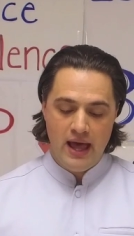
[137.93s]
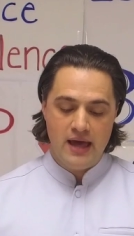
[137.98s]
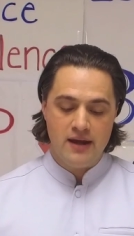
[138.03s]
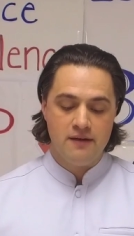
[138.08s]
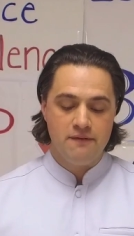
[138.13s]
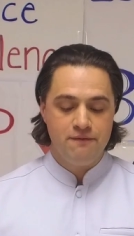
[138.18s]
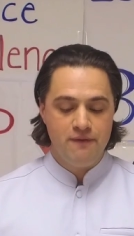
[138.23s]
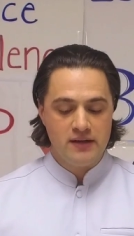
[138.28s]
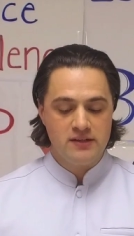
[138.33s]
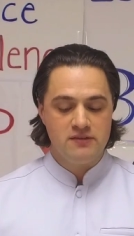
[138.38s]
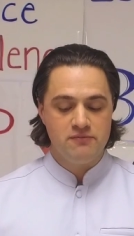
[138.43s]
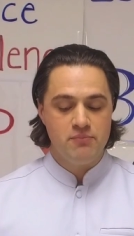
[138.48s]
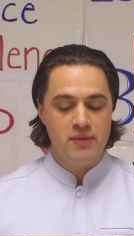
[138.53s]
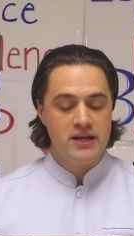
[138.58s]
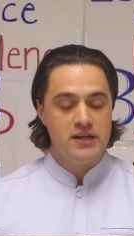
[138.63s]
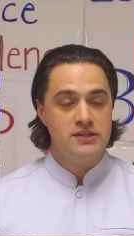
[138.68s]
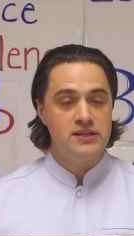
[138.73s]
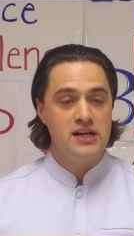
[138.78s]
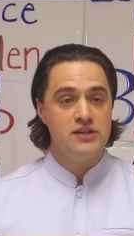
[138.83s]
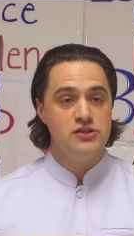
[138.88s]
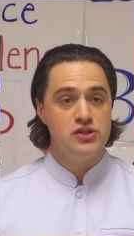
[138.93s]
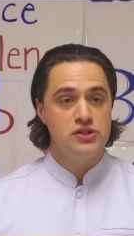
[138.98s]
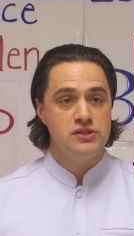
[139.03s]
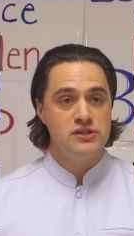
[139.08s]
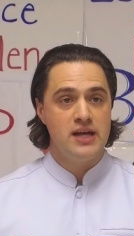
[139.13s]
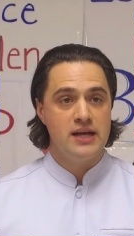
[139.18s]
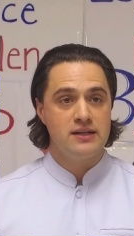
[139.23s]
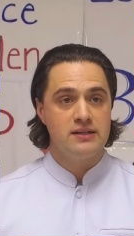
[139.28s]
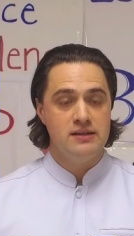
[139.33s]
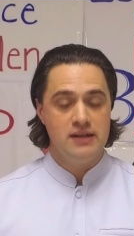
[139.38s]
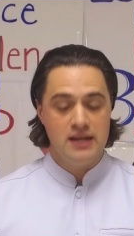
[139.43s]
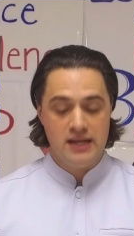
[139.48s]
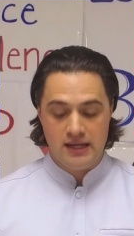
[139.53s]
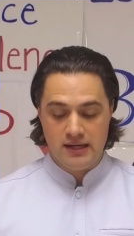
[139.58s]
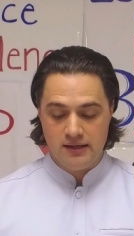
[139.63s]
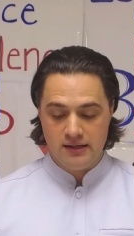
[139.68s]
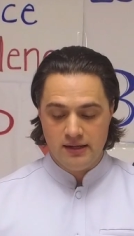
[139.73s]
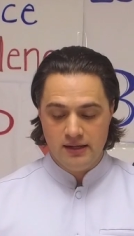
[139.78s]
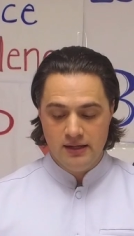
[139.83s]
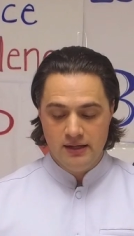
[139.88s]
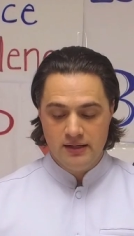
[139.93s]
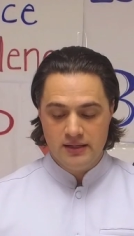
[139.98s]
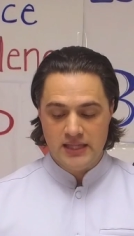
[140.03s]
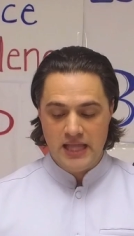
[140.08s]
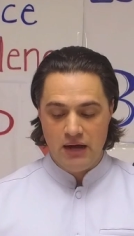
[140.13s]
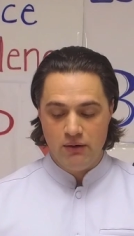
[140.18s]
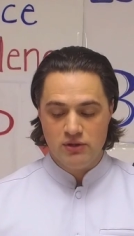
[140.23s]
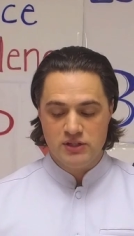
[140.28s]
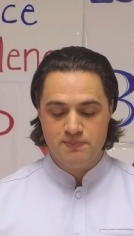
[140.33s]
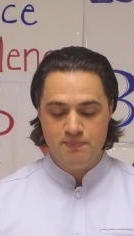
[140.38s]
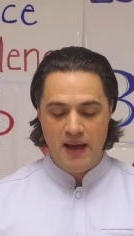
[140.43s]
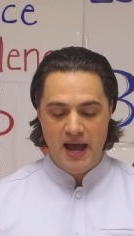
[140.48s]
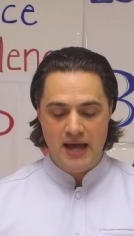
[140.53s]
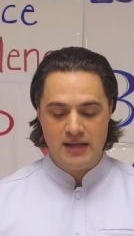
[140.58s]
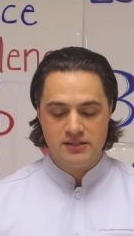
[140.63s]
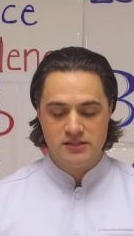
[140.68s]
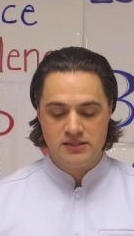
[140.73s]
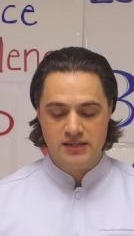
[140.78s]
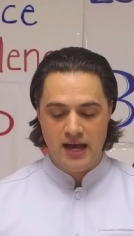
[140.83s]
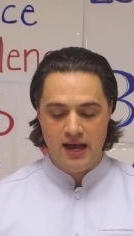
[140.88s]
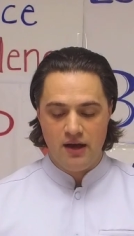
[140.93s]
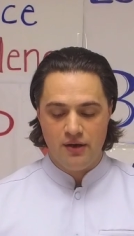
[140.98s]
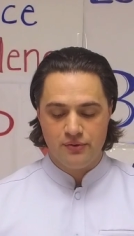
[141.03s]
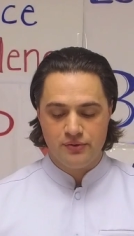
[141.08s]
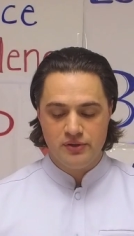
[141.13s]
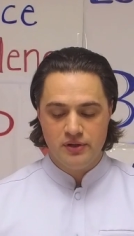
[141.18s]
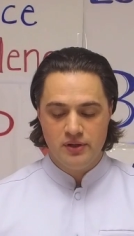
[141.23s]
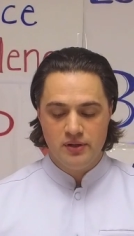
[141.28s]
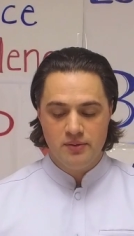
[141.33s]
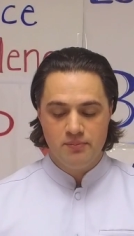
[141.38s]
and effective meditation technique that was passed down